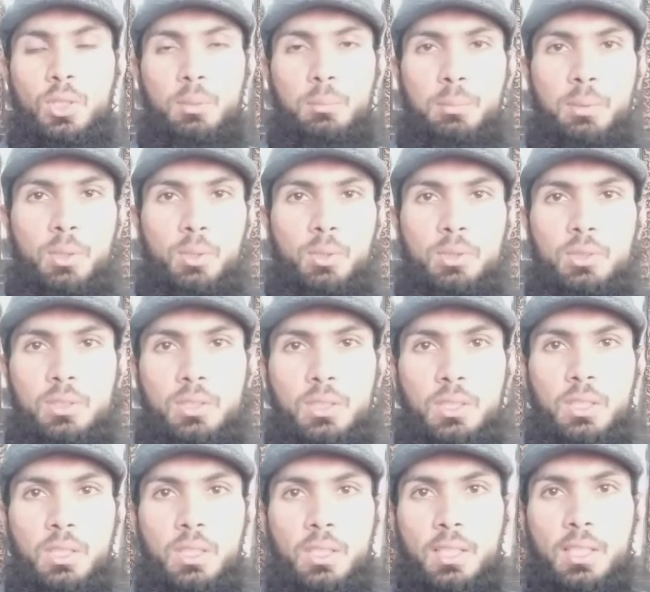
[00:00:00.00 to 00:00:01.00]
about
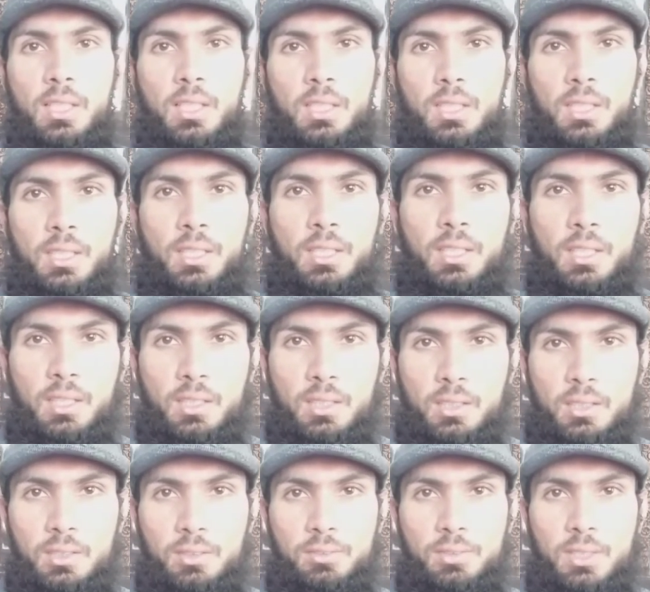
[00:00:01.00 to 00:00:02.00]
the
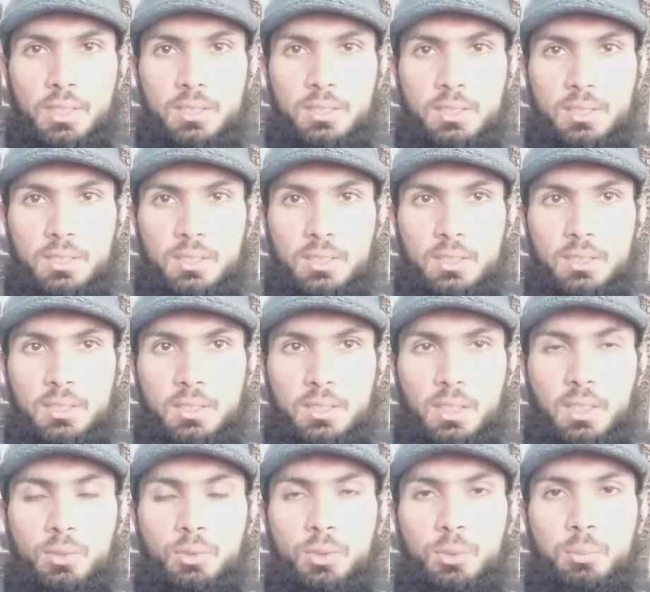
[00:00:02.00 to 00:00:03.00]
negative sentences.
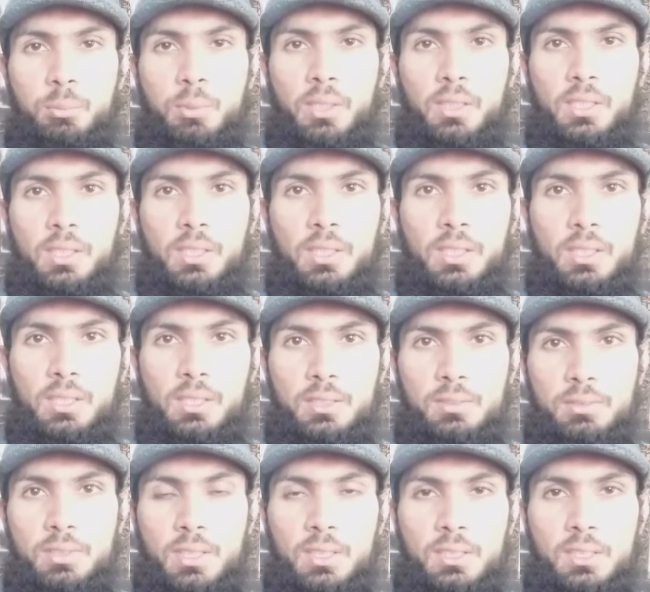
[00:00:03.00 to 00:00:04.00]
How to make the negative
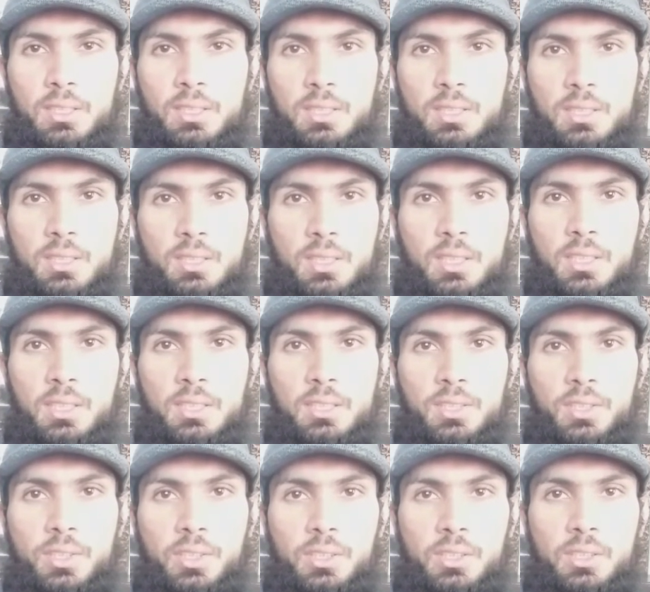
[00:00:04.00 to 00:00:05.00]
sentences in this
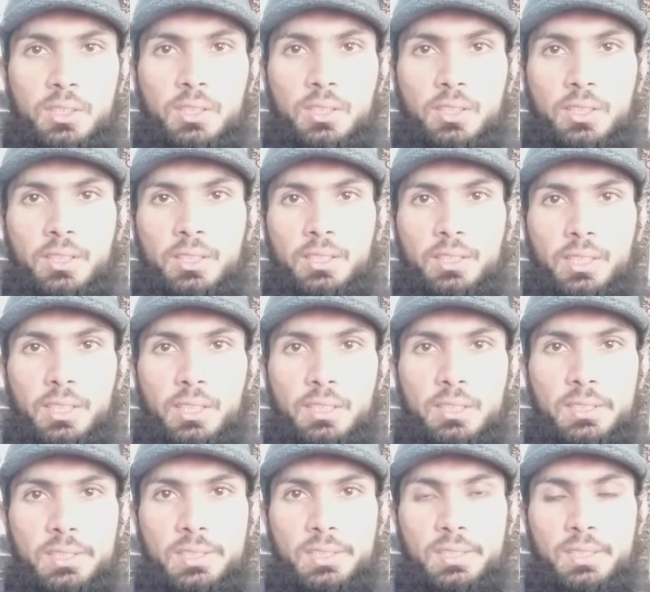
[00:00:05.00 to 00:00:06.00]
structure and
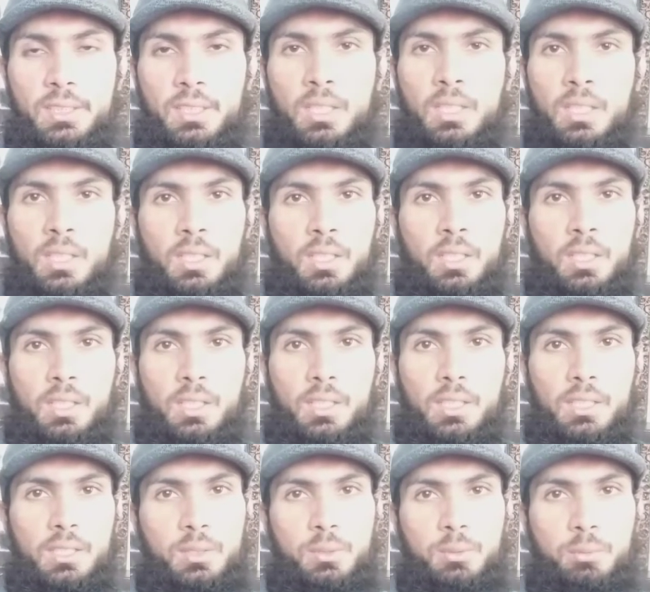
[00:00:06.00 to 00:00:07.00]
tense.
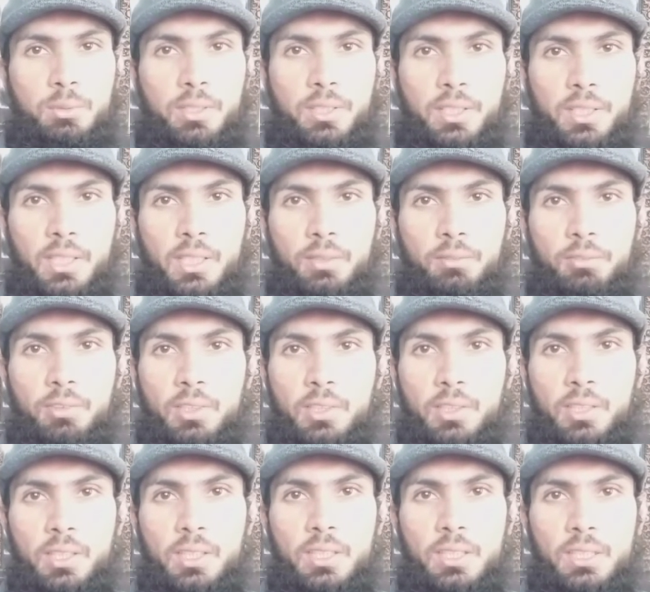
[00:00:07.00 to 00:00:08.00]
It's
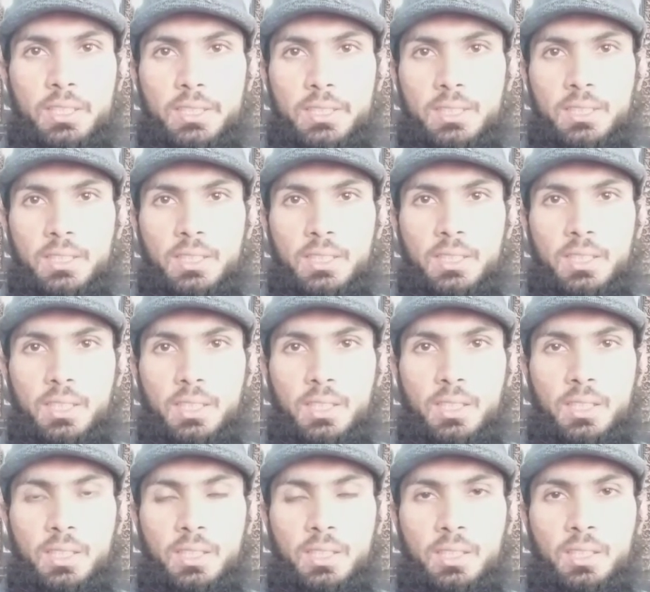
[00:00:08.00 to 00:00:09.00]
very easy.
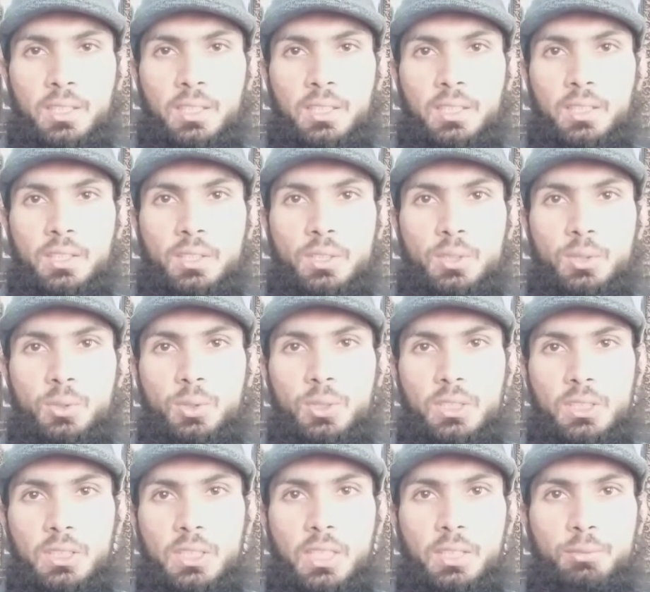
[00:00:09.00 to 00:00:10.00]
You
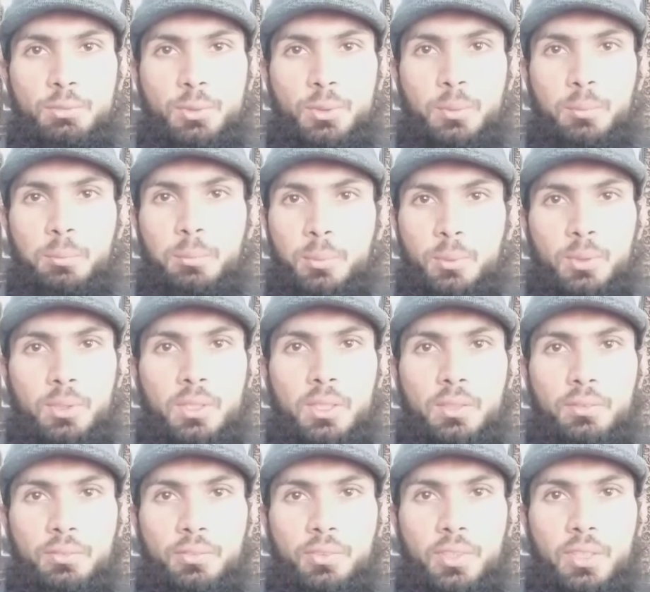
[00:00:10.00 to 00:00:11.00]
just have to put the
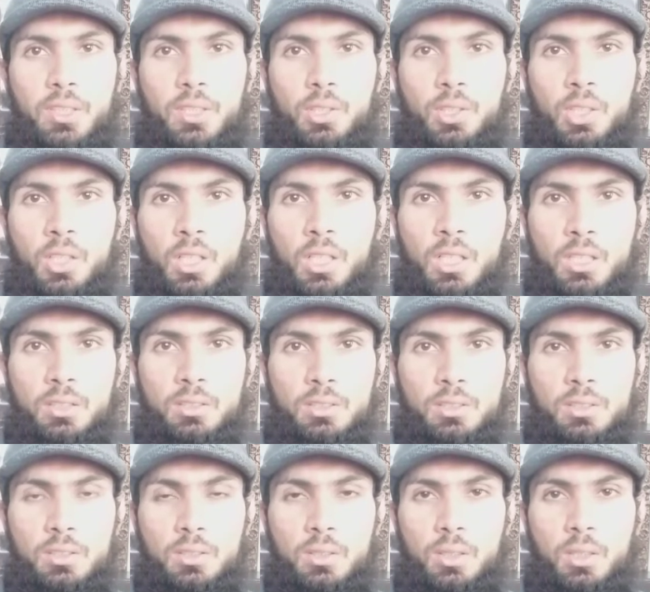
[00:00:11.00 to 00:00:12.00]
word not
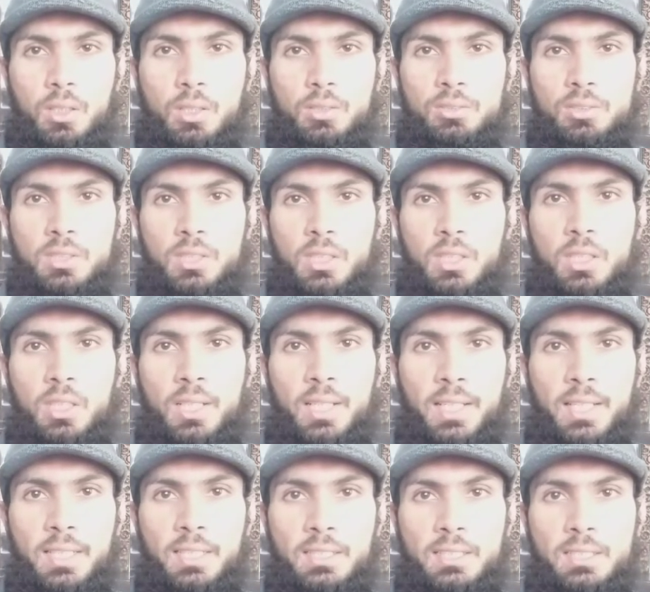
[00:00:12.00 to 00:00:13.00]
after
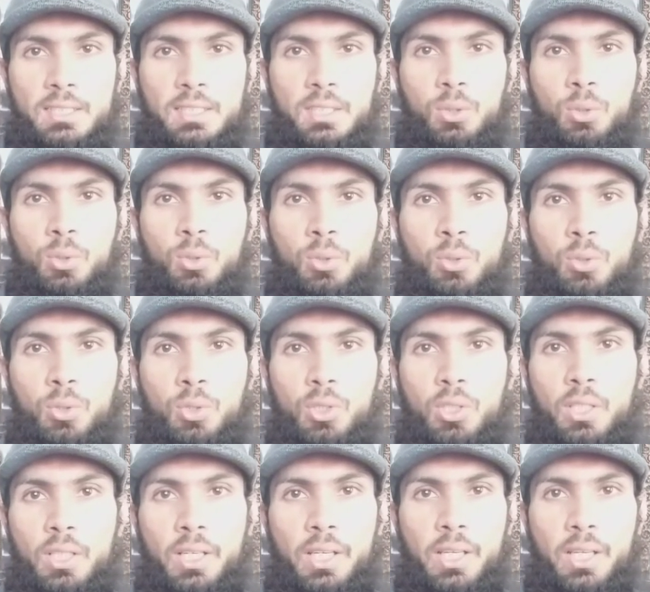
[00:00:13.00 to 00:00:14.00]
has or
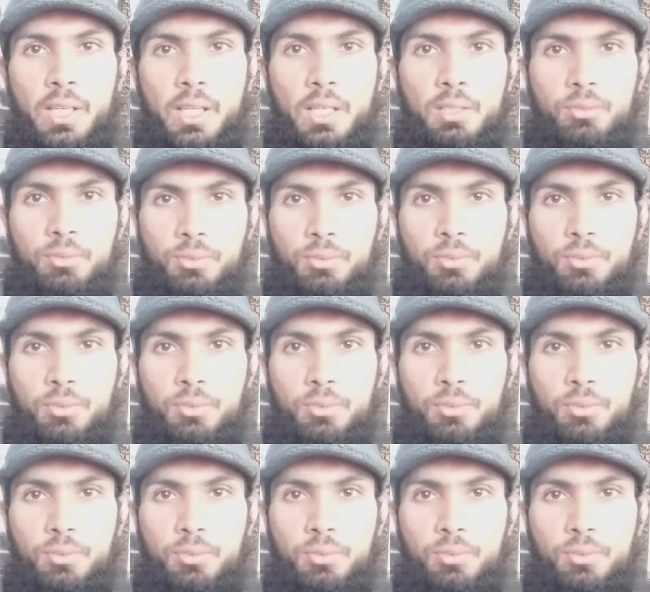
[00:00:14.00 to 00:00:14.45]
have.